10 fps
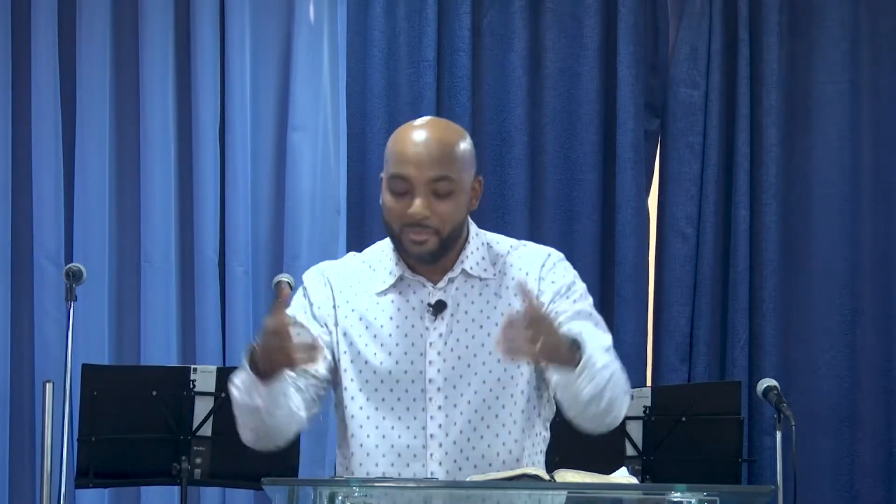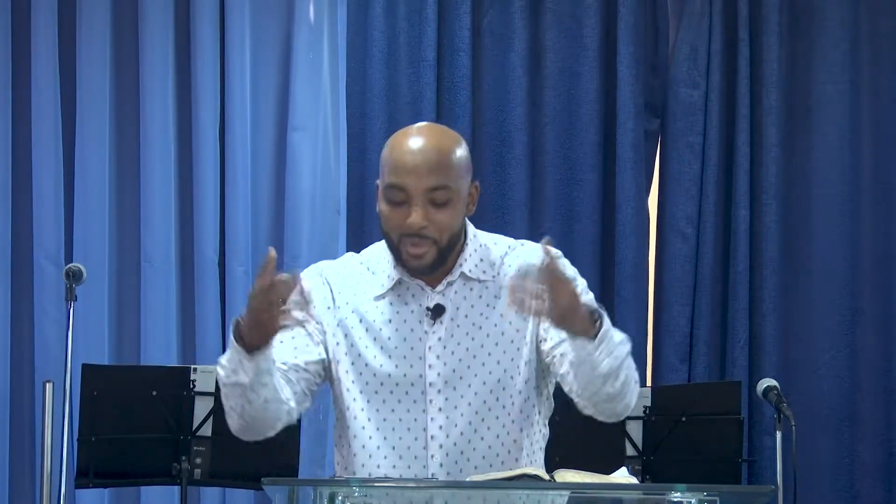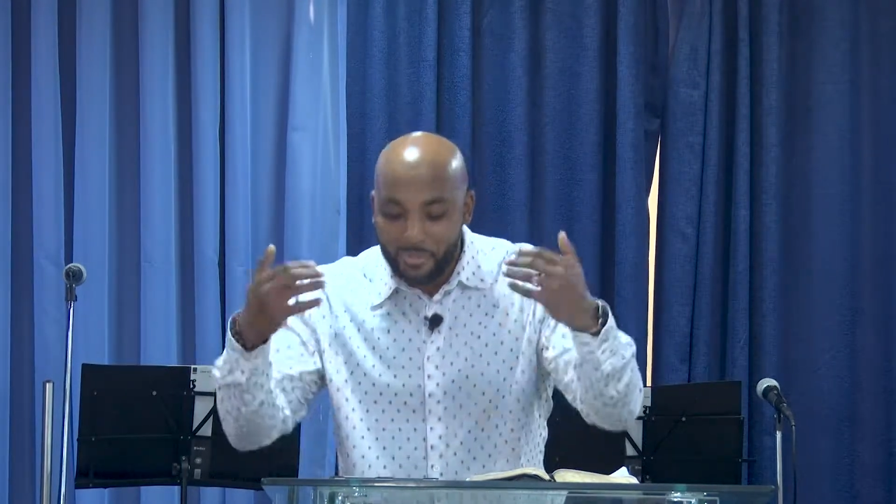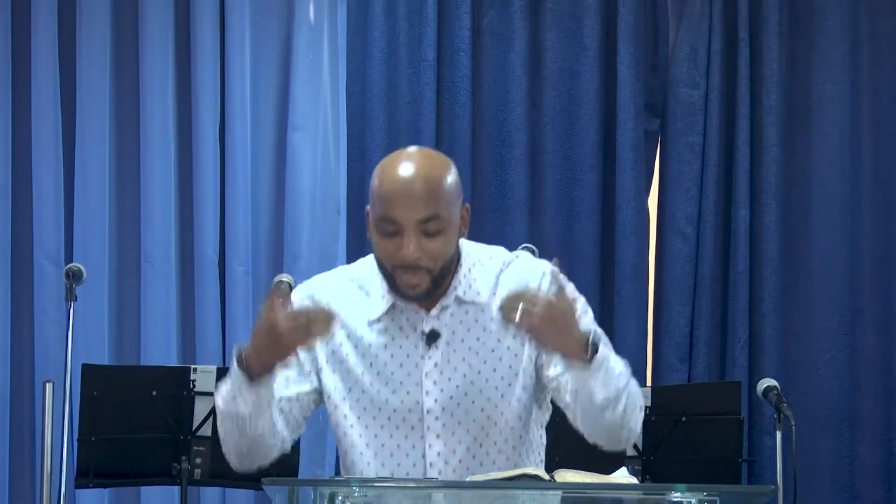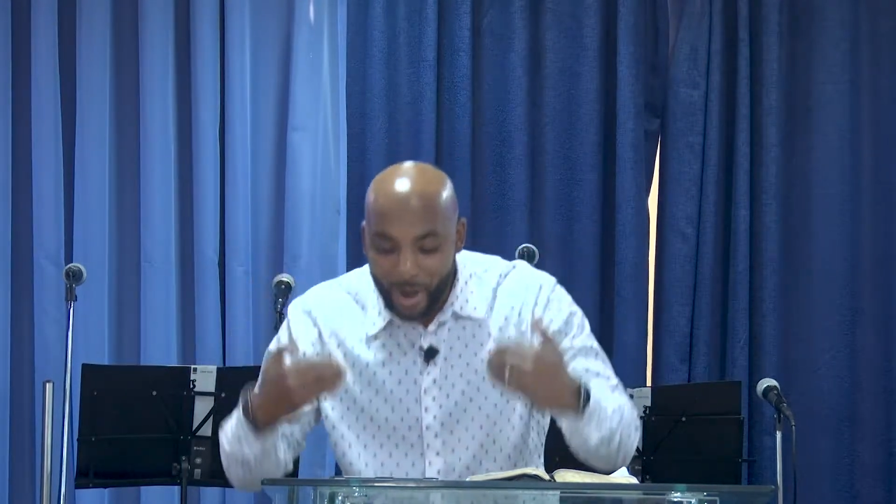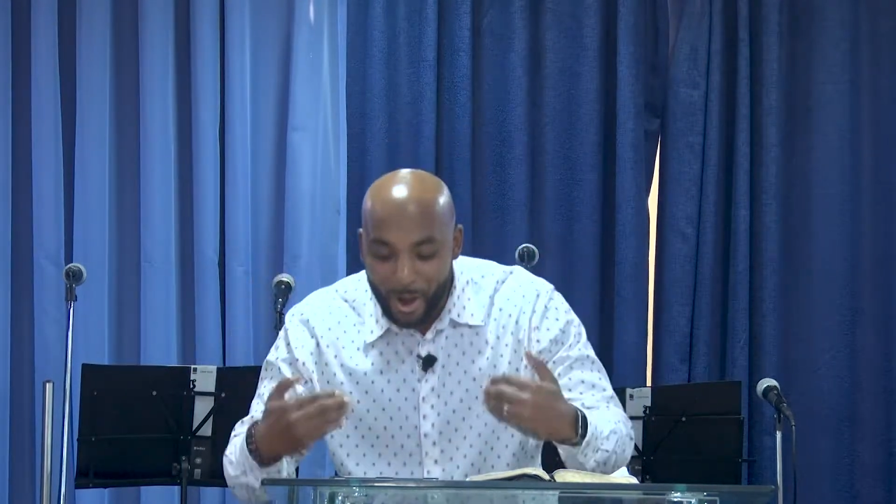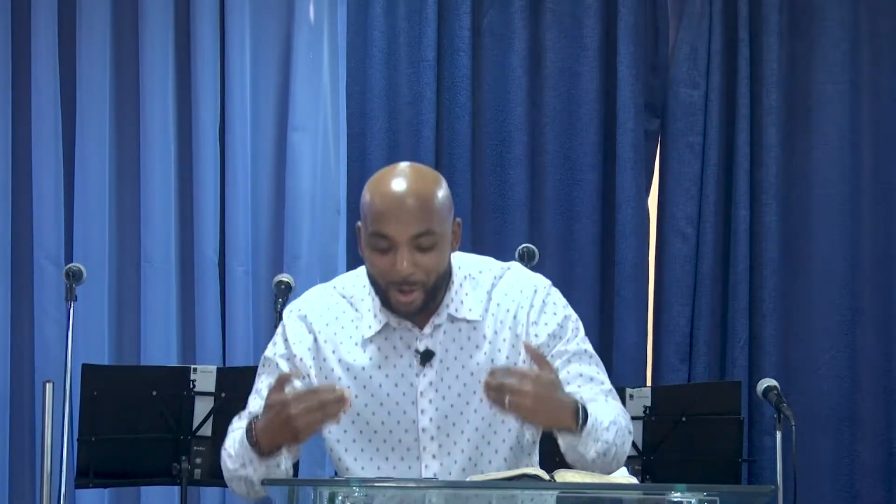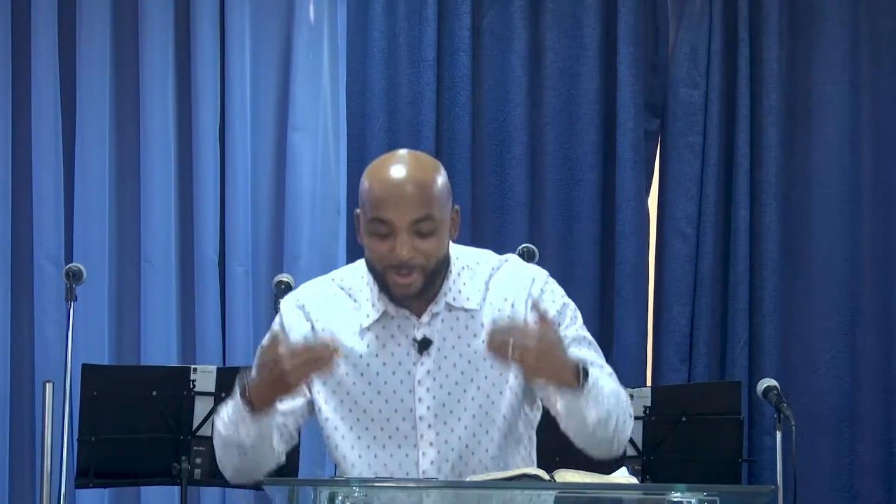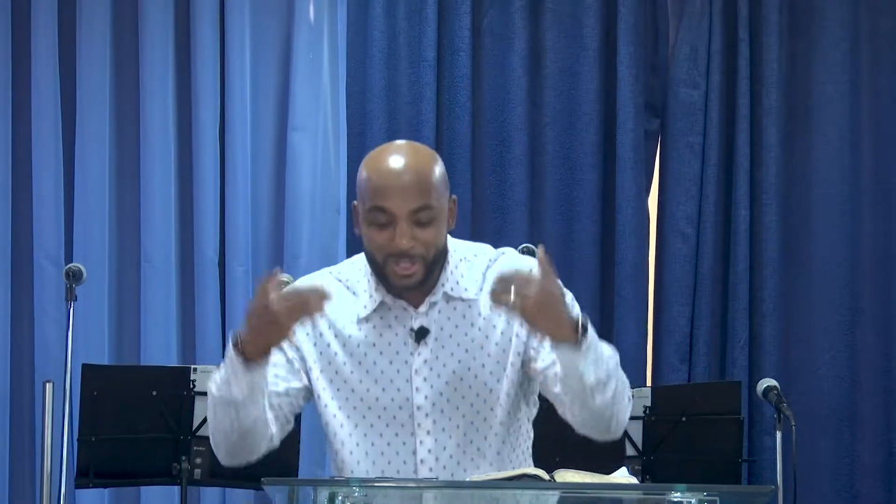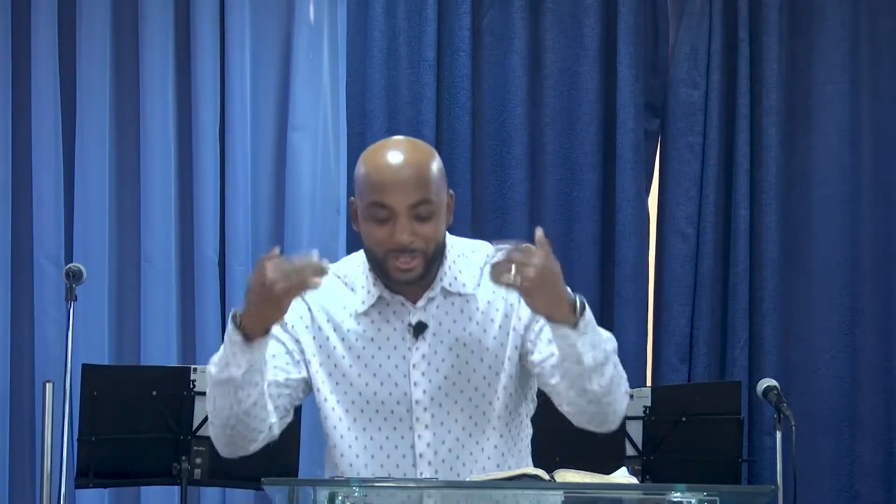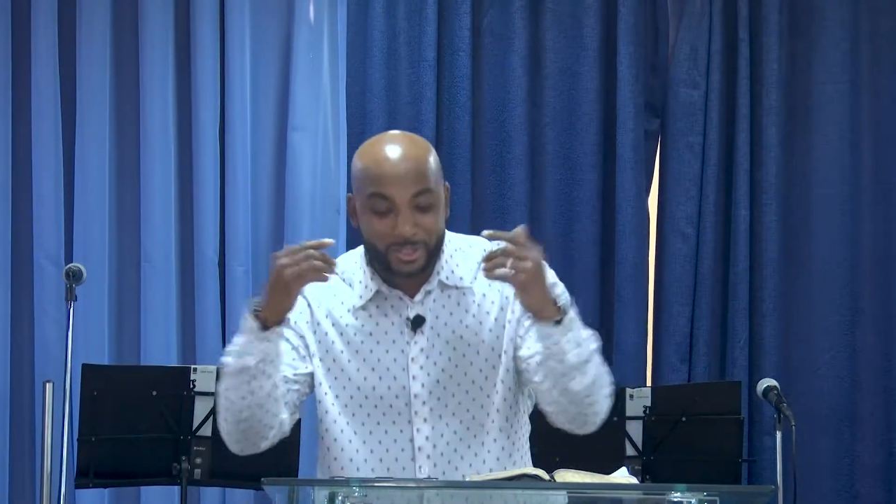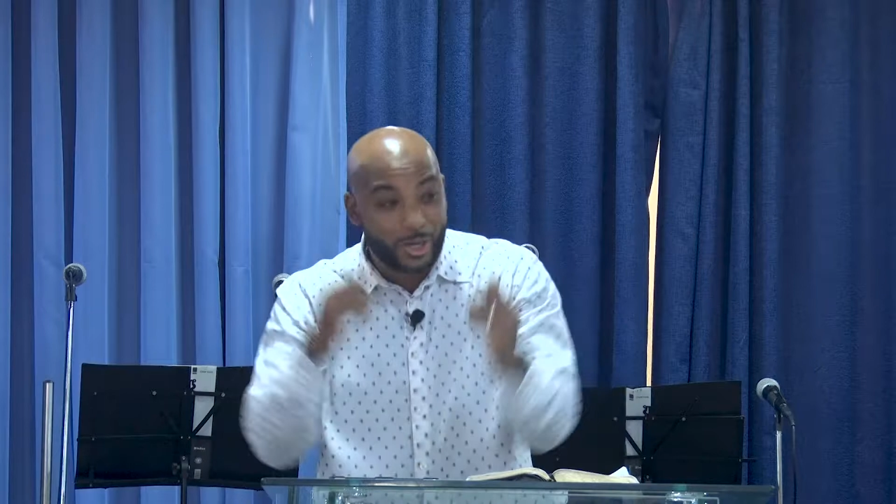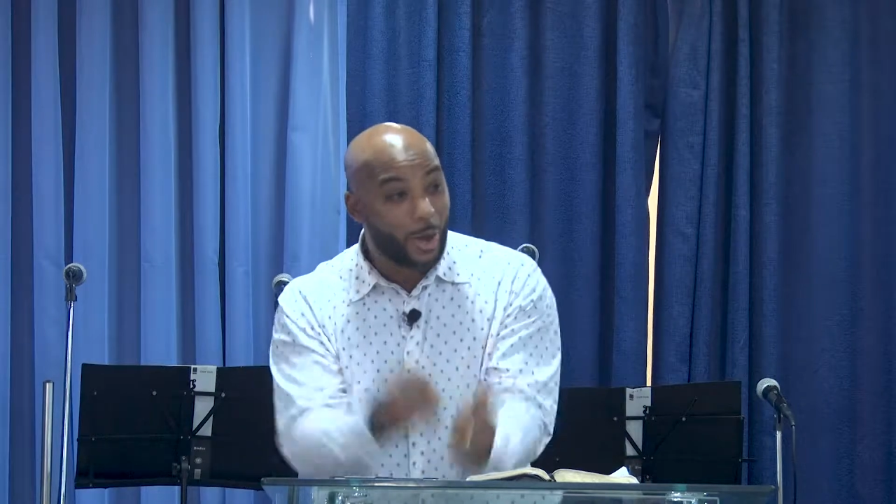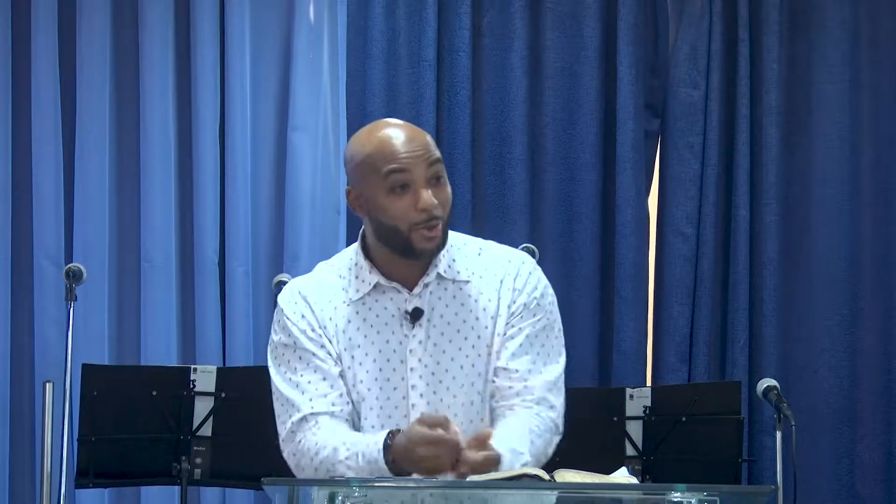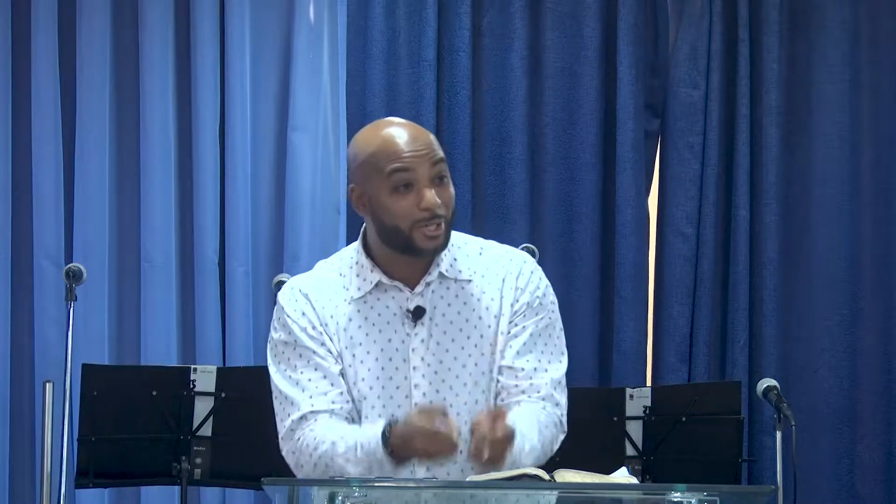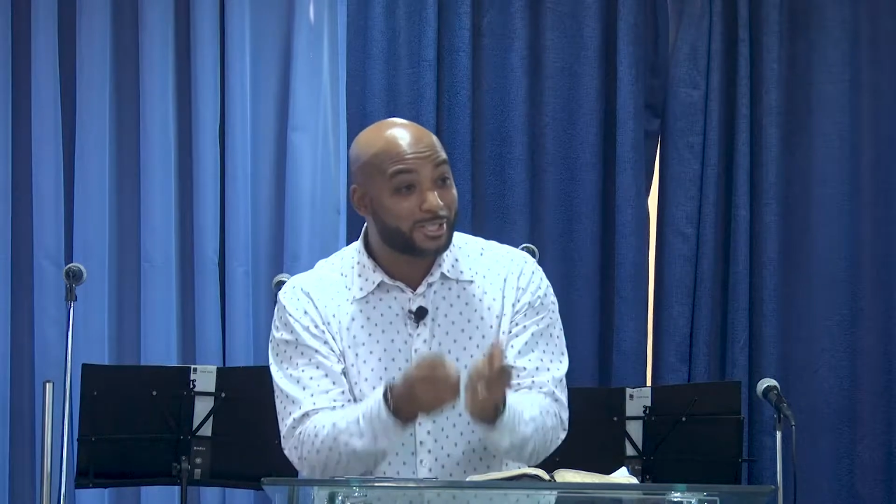but Paul just told